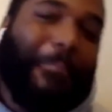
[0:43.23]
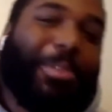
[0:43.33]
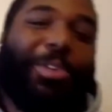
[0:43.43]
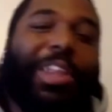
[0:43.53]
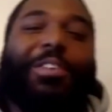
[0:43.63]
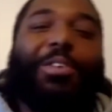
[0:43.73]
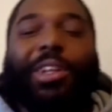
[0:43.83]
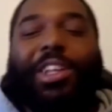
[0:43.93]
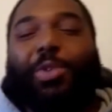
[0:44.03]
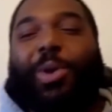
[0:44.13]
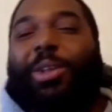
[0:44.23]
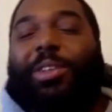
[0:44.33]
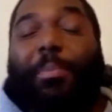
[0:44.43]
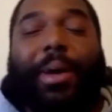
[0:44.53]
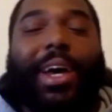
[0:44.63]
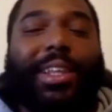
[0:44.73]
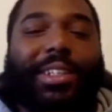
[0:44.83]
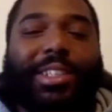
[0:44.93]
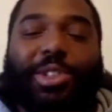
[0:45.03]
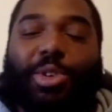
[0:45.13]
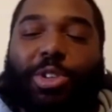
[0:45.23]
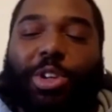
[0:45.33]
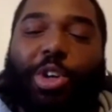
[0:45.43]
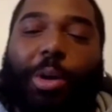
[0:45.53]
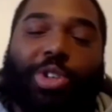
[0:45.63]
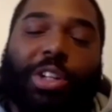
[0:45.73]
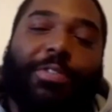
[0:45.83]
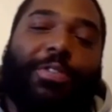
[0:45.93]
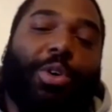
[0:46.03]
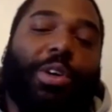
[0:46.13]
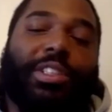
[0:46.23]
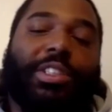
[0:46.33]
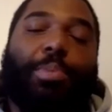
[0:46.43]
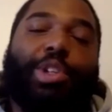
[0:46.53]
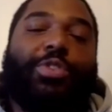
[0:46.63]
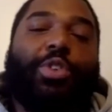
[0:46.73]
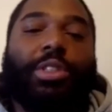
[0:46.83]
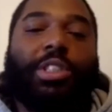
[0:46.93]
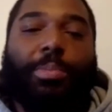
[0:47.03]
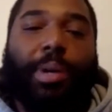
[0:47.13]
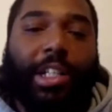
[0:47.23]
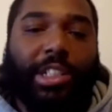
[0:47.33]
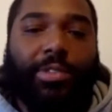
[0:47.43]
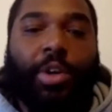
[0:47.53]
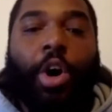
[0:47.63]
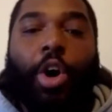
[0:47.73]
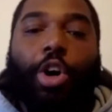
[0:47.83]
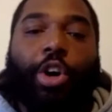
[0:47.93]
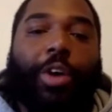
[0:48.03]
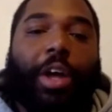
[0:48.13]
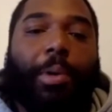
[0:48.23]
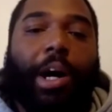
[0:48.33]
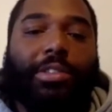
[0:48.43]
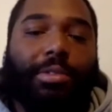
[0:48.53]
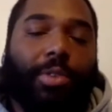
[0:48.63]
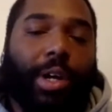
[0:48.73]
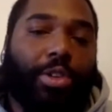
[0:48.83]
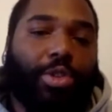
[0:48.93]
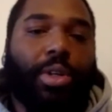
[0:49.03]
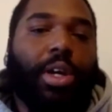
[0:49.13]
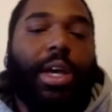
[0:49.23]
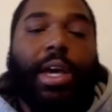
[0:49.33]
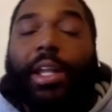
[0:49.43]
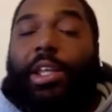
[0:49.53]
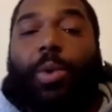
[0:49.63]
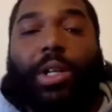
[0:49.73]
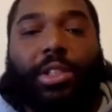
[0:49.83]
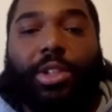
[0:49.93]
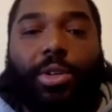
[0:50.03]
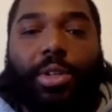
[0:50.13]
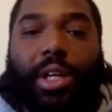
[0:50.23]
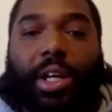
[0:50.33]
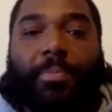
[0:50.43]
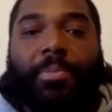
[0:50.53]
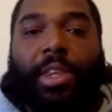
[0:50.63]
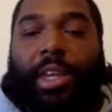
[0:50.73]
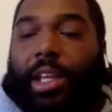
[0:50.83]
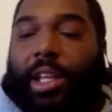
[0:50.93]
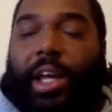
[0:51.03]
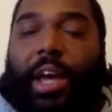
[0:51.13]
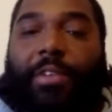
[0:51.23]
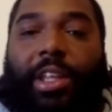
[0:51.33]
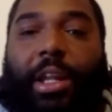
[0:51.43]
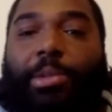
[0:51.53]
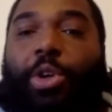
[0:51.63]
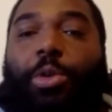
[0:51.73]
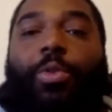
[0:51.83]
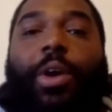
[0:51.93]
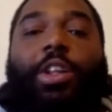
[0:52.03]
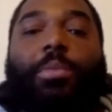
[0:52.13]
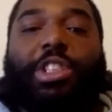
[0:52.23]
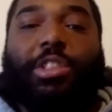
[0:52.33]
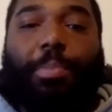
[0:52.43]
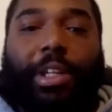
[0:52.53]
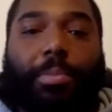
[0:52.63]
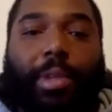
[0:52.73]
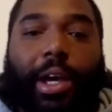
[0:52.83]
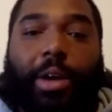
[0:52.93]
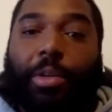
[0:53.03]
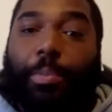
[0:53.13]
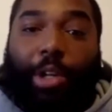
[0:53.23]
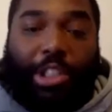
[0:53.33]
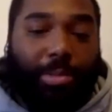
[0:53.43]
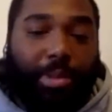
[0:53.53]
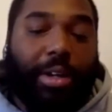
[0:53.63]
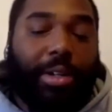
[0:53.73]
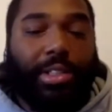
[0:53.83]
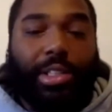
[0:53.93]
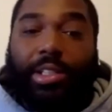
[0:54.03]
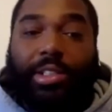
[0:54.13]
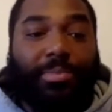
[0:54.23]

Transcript: You never want to dwell on the bad things that's going on. You always try to focus and push forward to the positive or create positive around you. And he wasn't doing that. He let everything that was going around him just beat him down and push him down into this